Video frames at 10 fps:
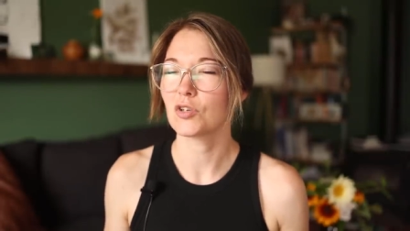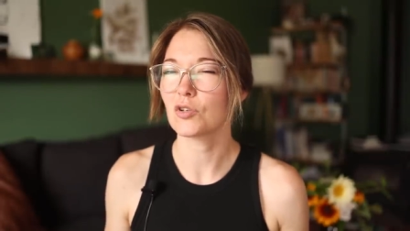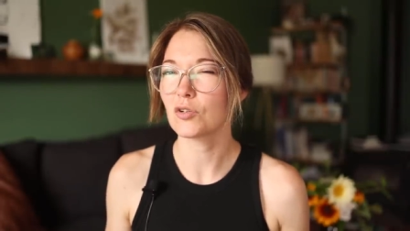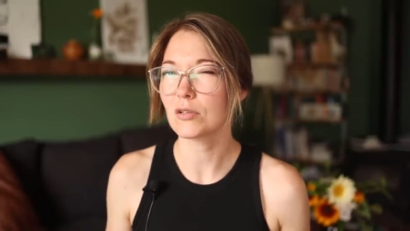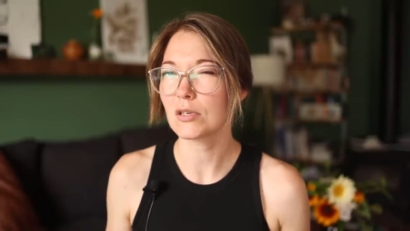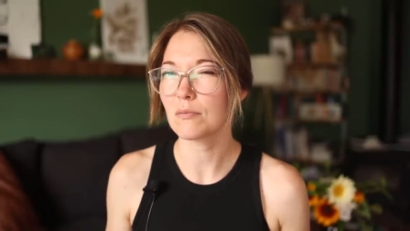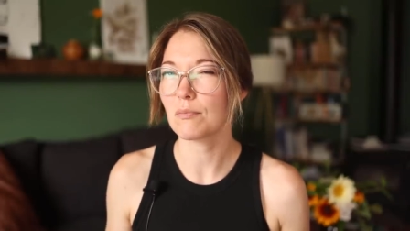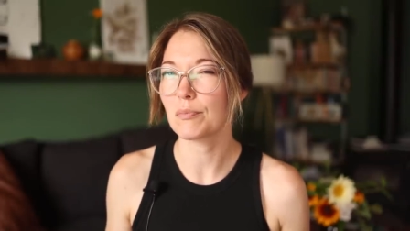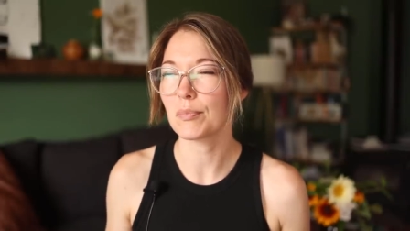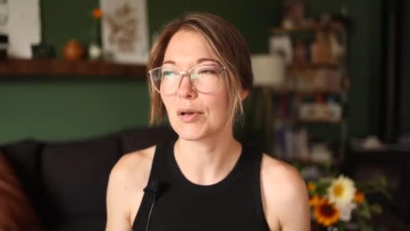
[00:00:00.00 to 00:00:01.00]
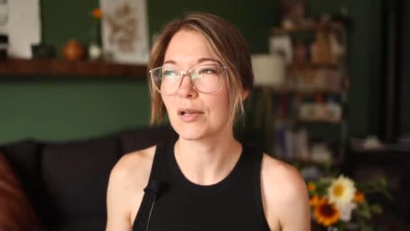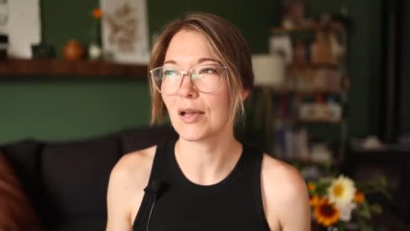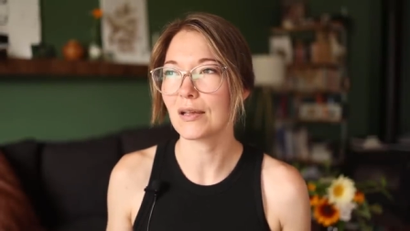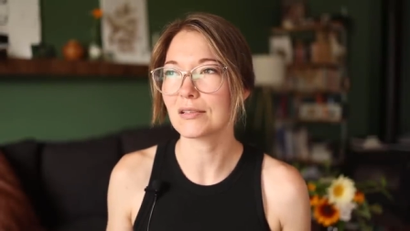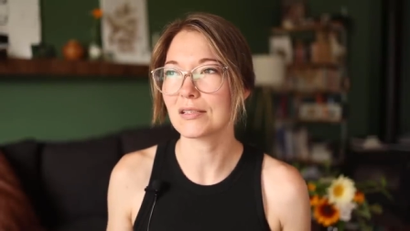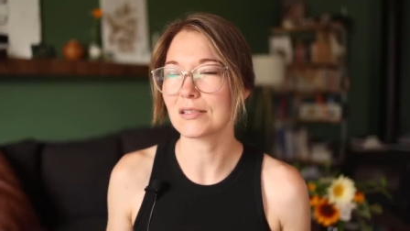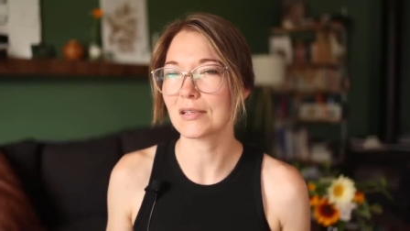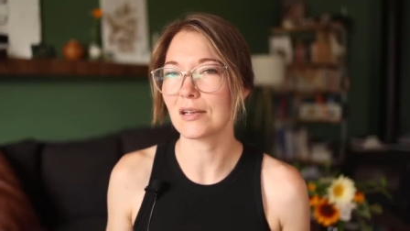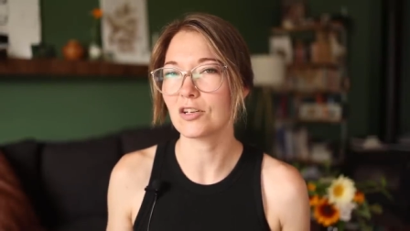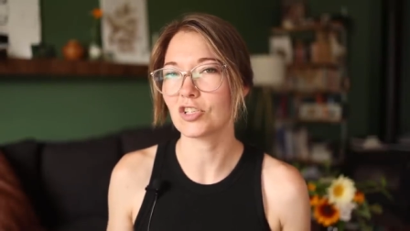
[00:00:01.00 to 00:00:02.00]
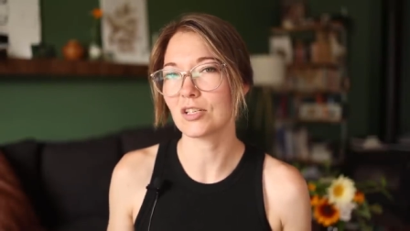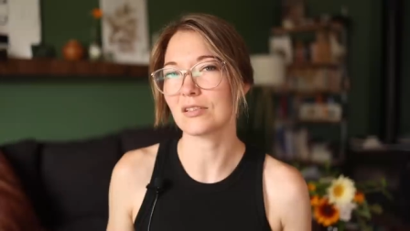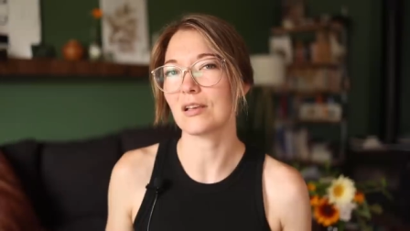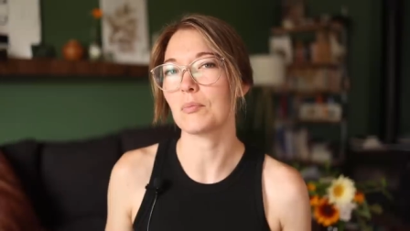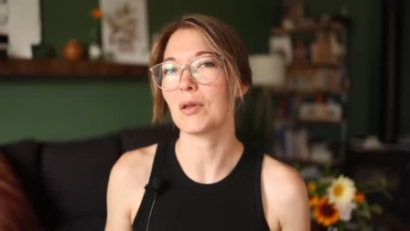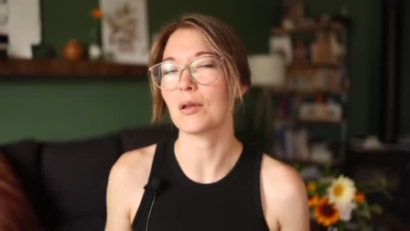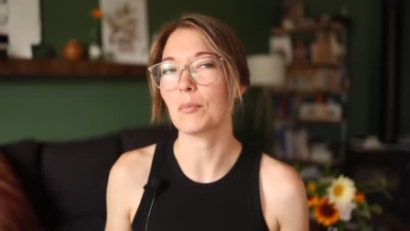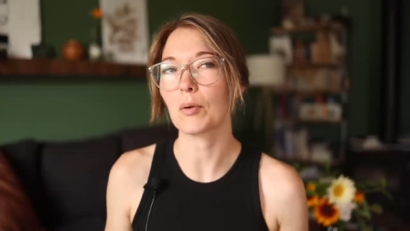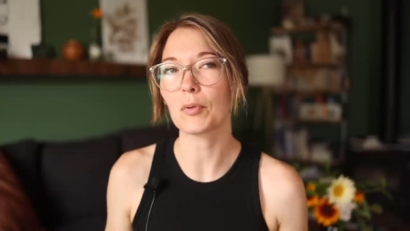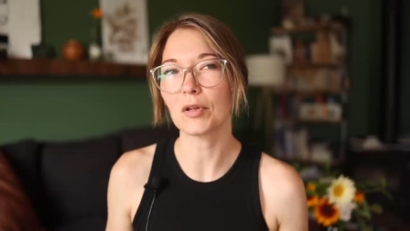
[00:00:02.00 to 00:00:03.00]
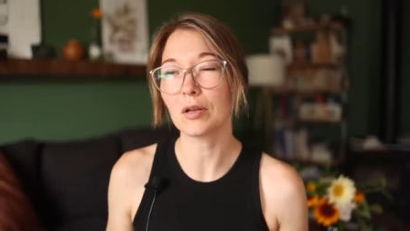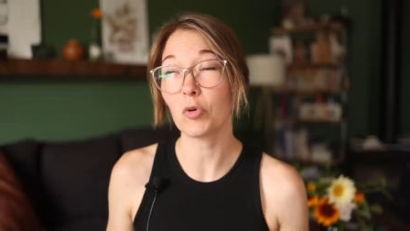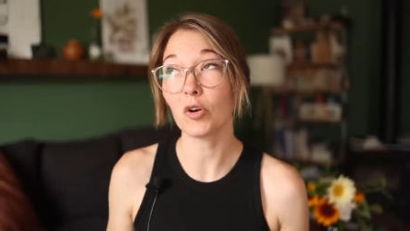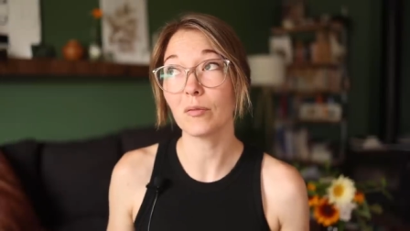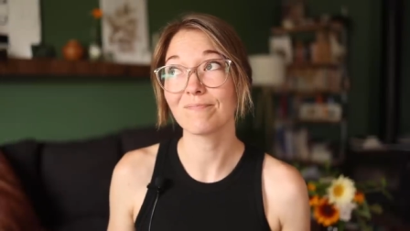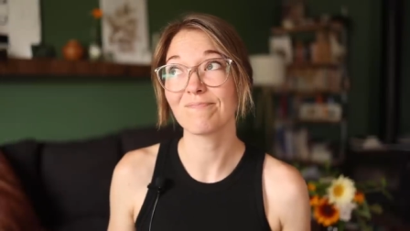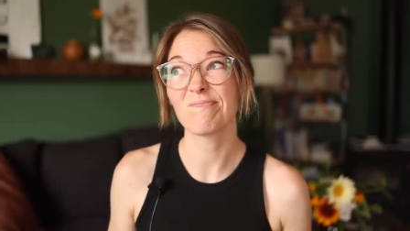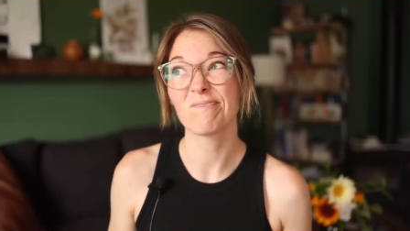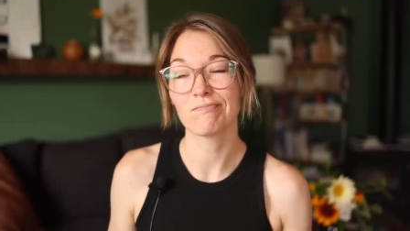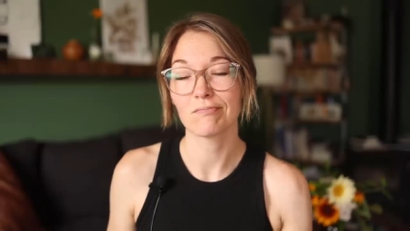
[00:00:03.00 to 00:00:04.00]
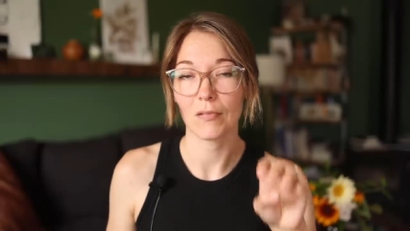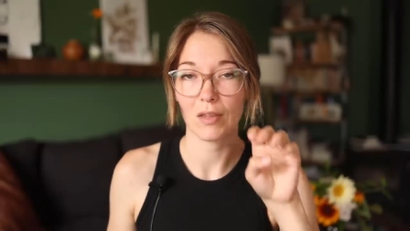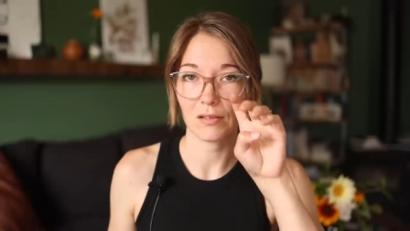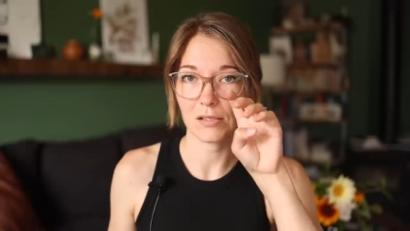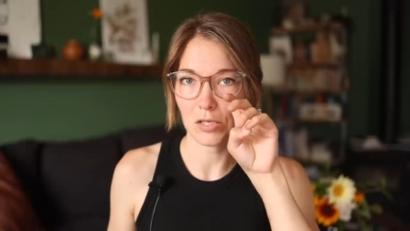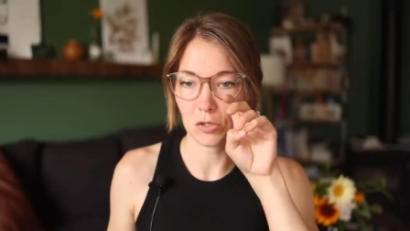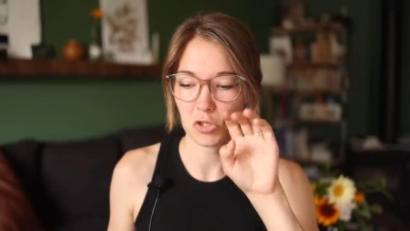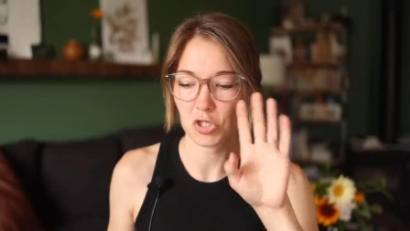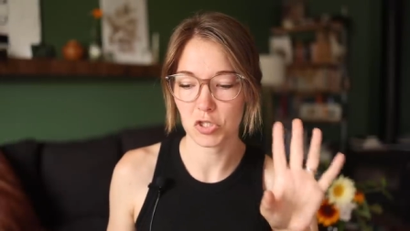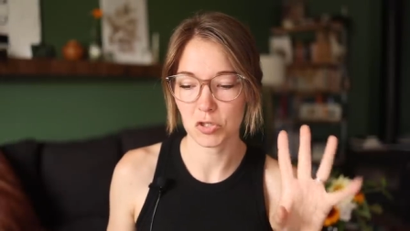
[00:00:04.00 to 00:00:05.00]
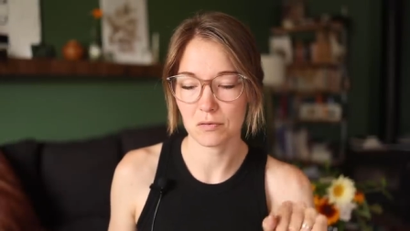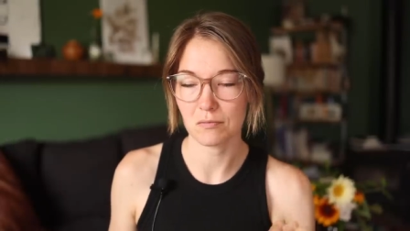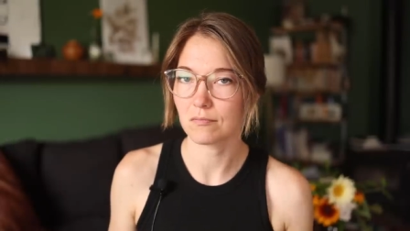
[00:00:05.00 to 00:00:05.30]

girly but has decided she doesn't like pink and purple anymore because, you know, she's